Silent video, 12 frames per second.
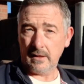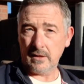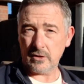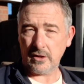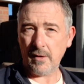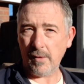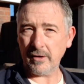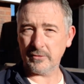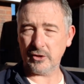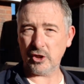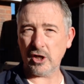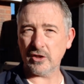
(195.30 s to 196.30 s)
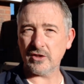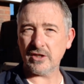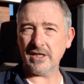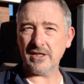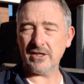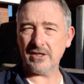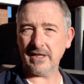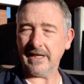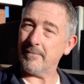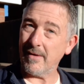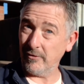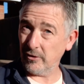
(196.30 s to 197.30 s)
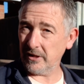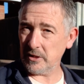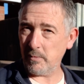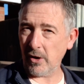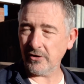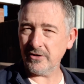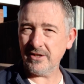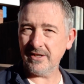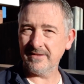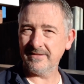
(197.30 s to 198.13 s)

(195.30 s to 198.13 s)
So yeah, while I was at John's, he let me have a look at his pond.